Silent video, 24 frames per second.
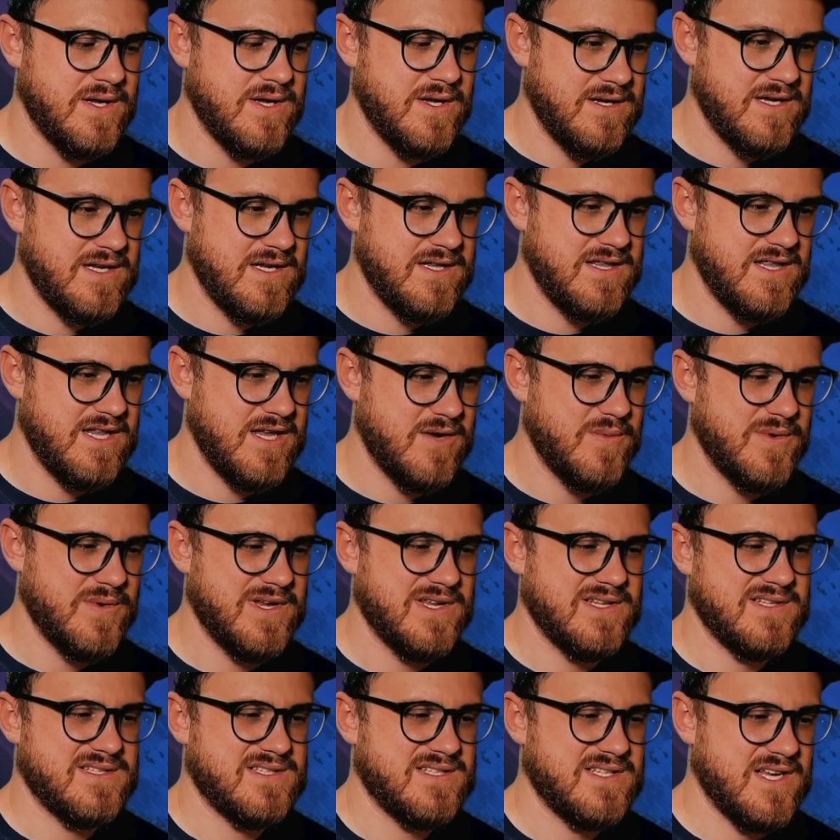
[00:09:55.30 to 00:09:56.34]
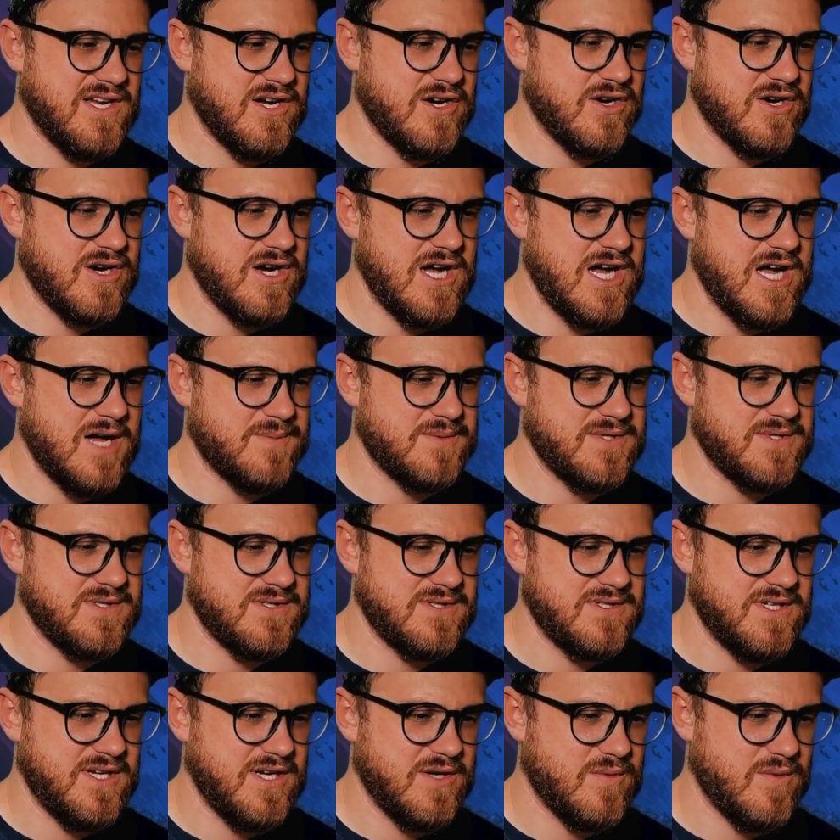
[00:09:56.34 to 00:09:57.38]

And then we can set our options here